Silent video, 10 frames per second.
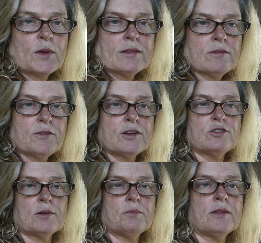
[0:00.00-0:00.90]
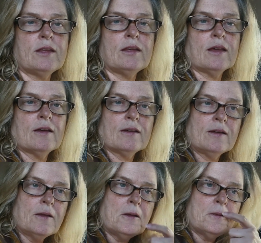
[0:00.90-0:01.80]
wanted to finish up the
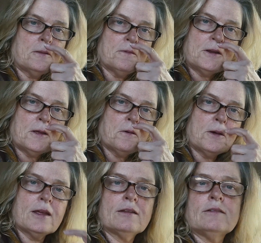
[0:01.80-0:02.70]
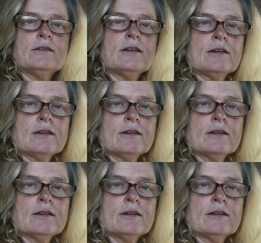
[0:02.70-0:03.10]
video and